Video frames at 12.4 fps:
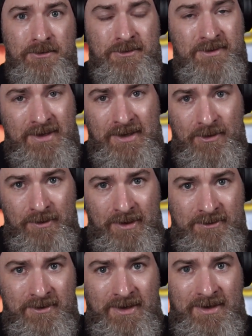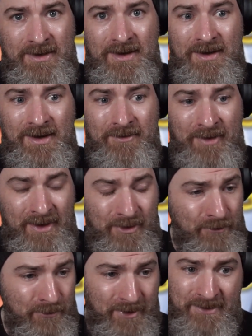for sticking around today. I've had
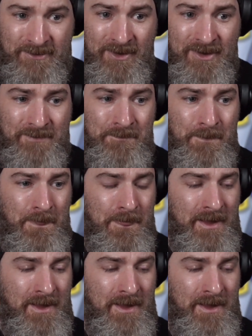a great time.